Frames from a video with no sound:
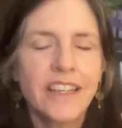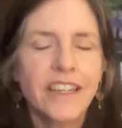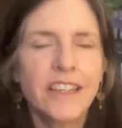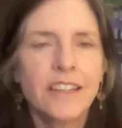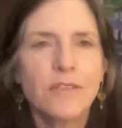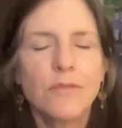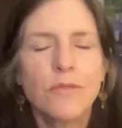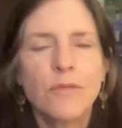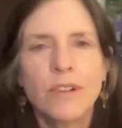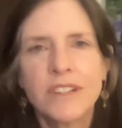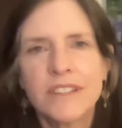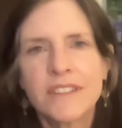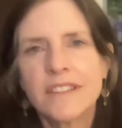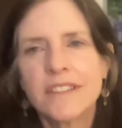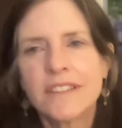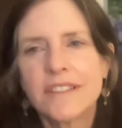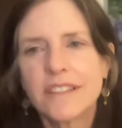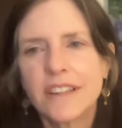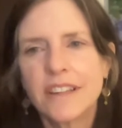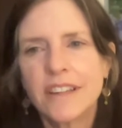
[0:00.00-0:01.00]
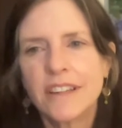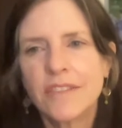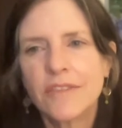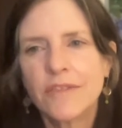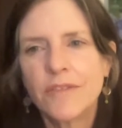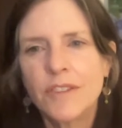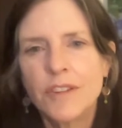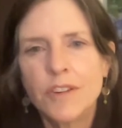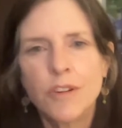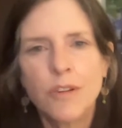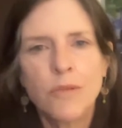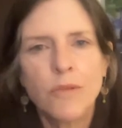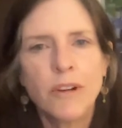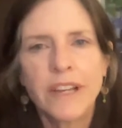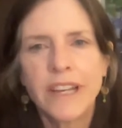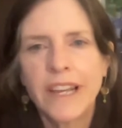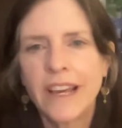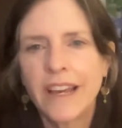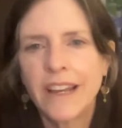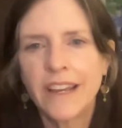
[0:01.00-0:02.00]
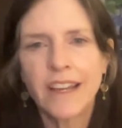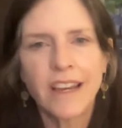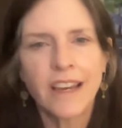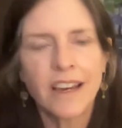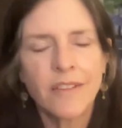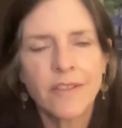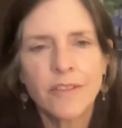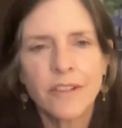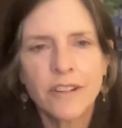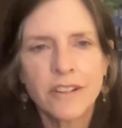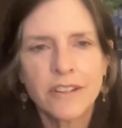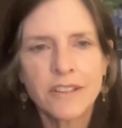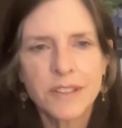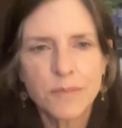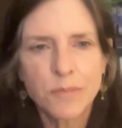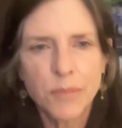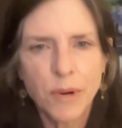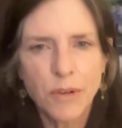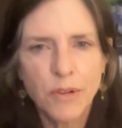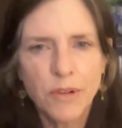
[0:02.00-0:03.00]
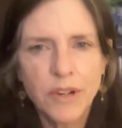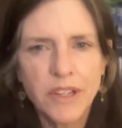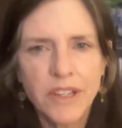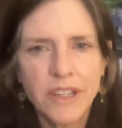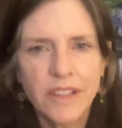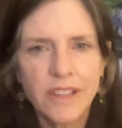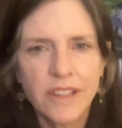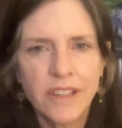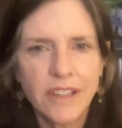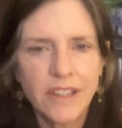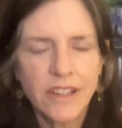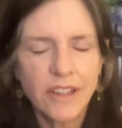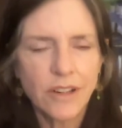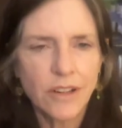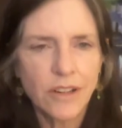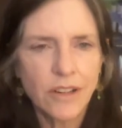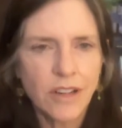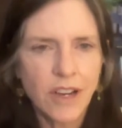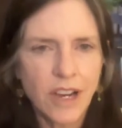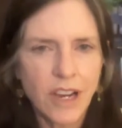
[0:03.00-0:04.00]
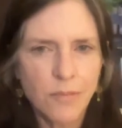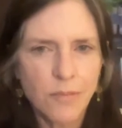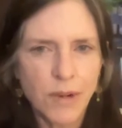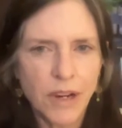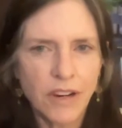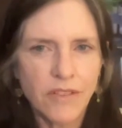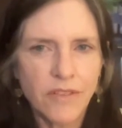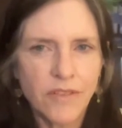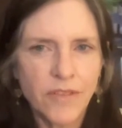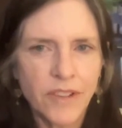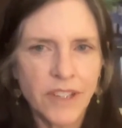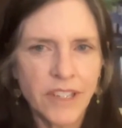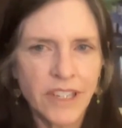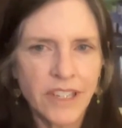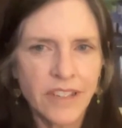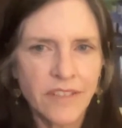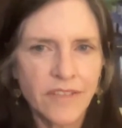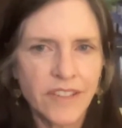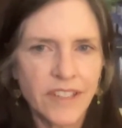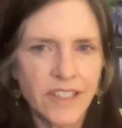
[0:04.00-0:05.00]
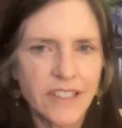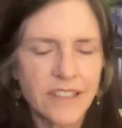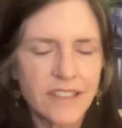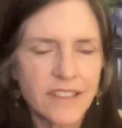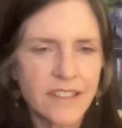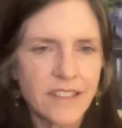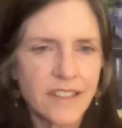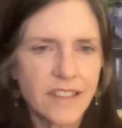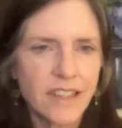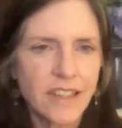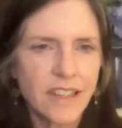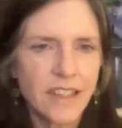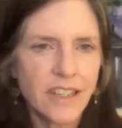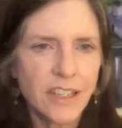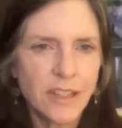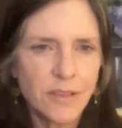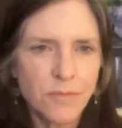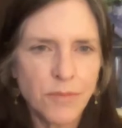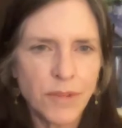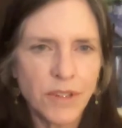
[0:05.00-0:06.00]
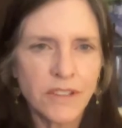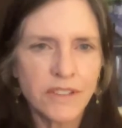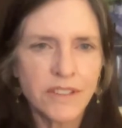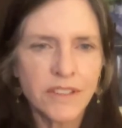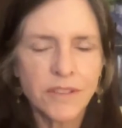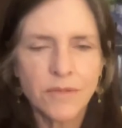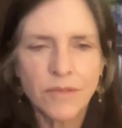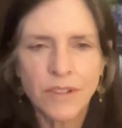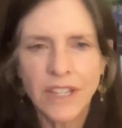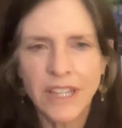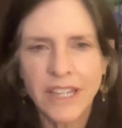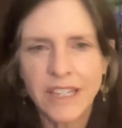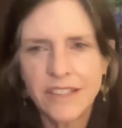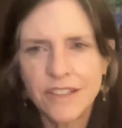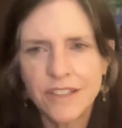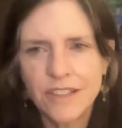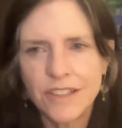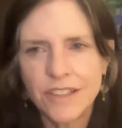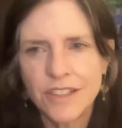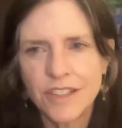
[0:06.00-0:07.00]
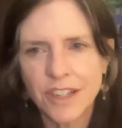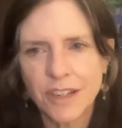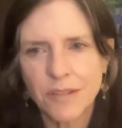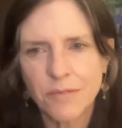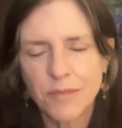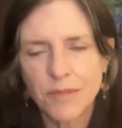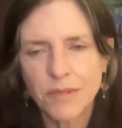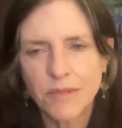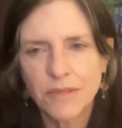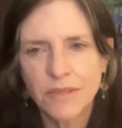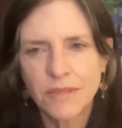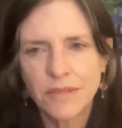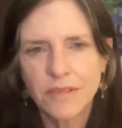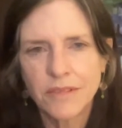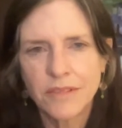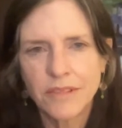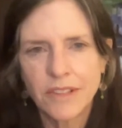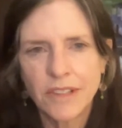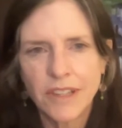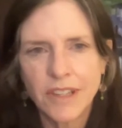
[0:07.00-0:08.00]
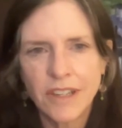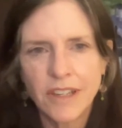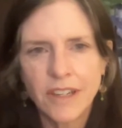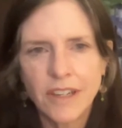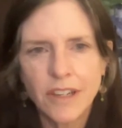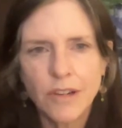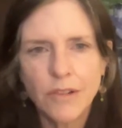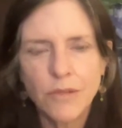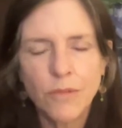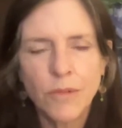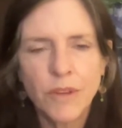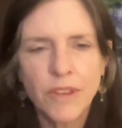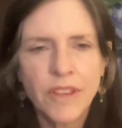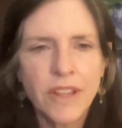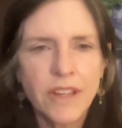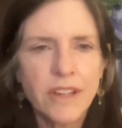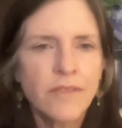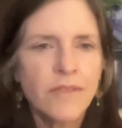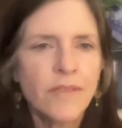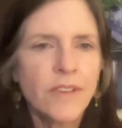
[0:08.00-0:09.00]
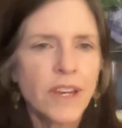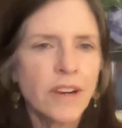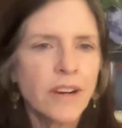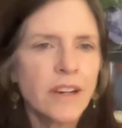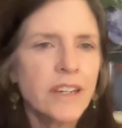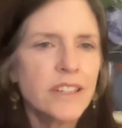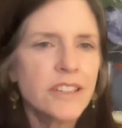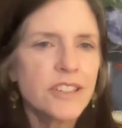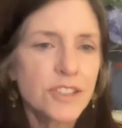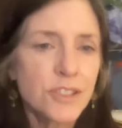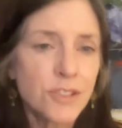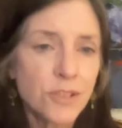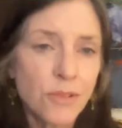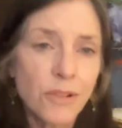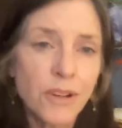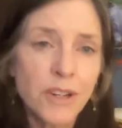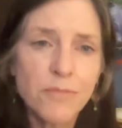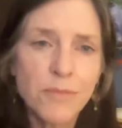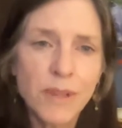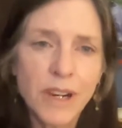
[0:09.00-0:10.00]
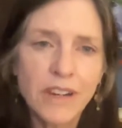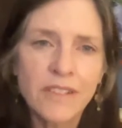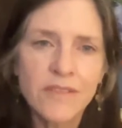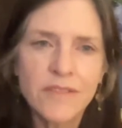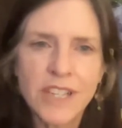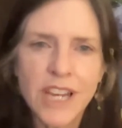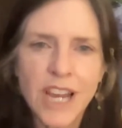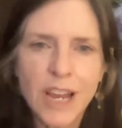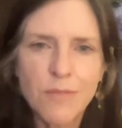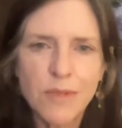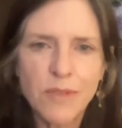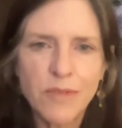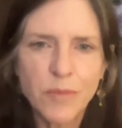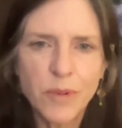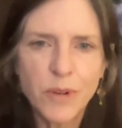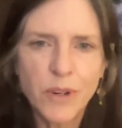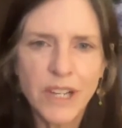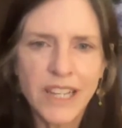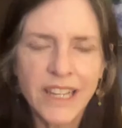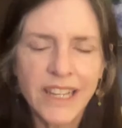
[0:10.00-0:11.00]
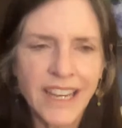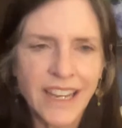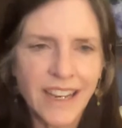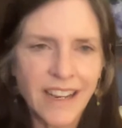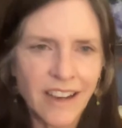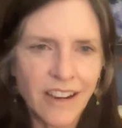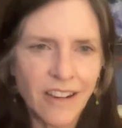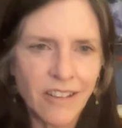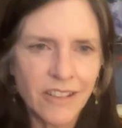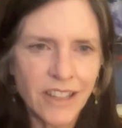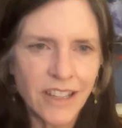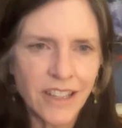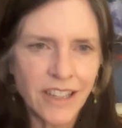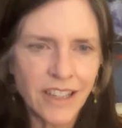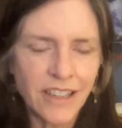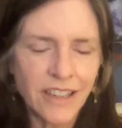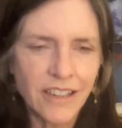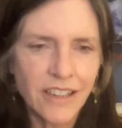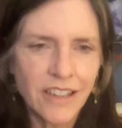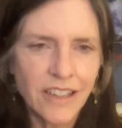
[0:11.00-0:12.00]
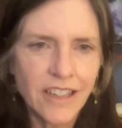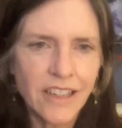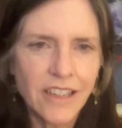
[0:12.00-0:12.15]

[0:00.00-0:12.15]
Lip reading: It was as if no one had ever spoken about forgiveness in building relationship. Within a very short amount of time of putting that out there,